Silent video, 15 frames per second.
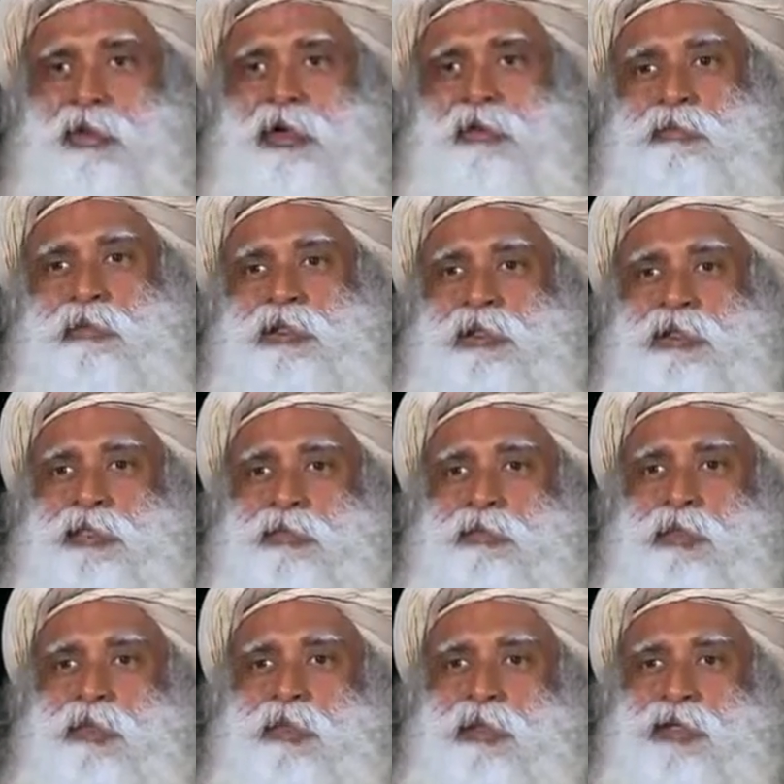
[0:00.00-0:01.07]
department
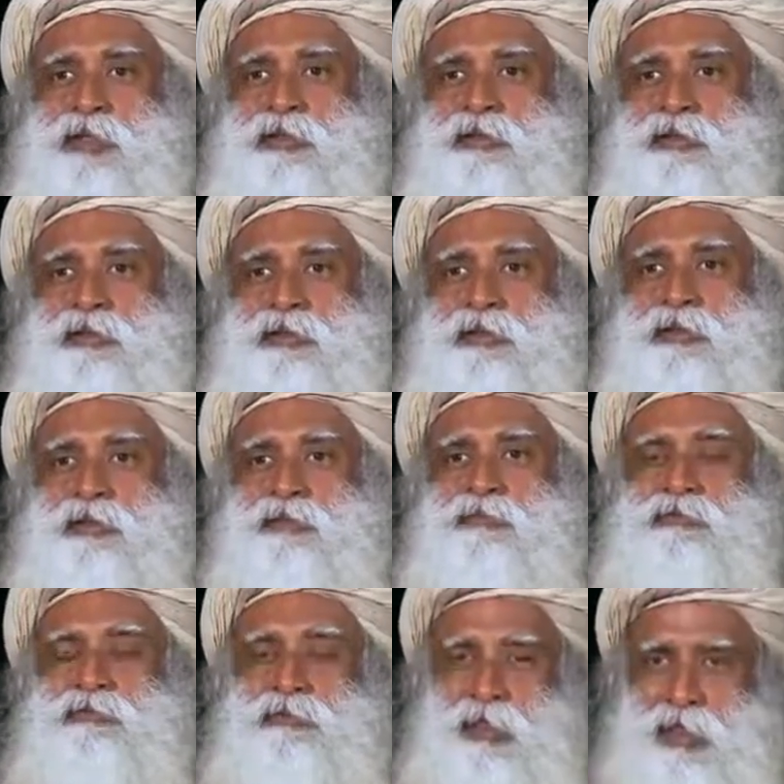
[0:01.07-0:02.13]
is pouring
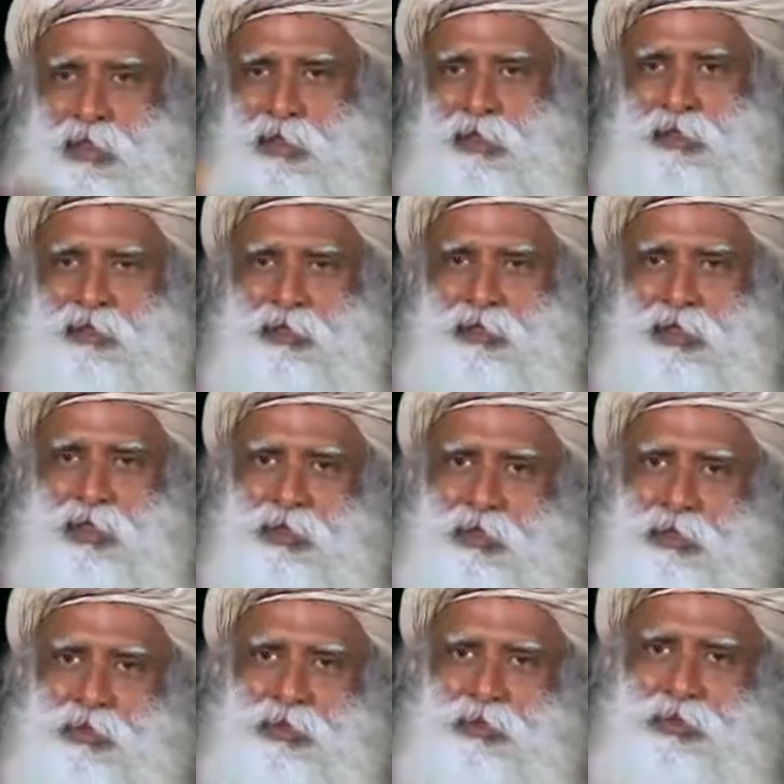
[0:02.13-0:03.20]
fragrance
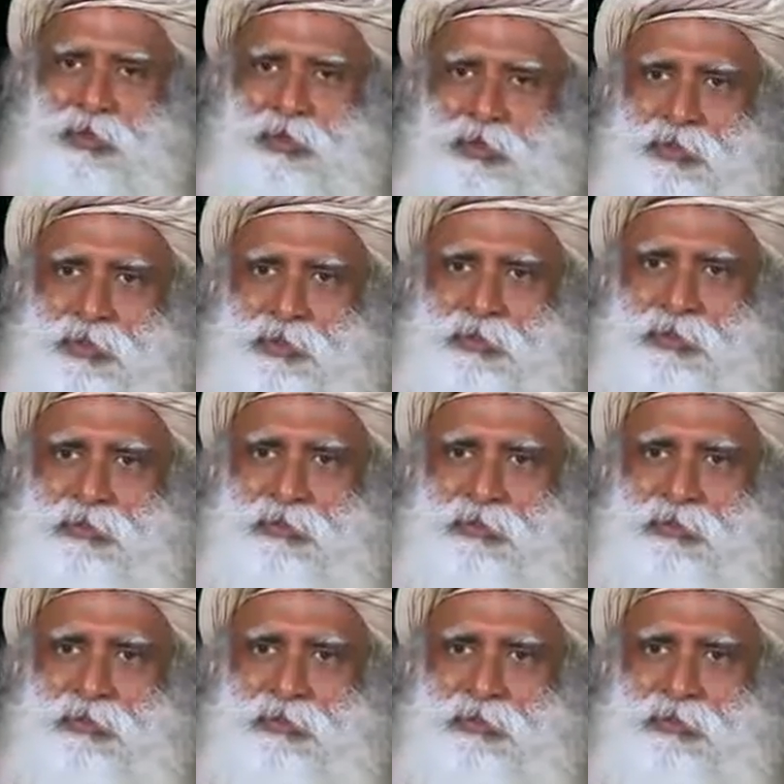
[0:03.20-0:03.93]
at the roots?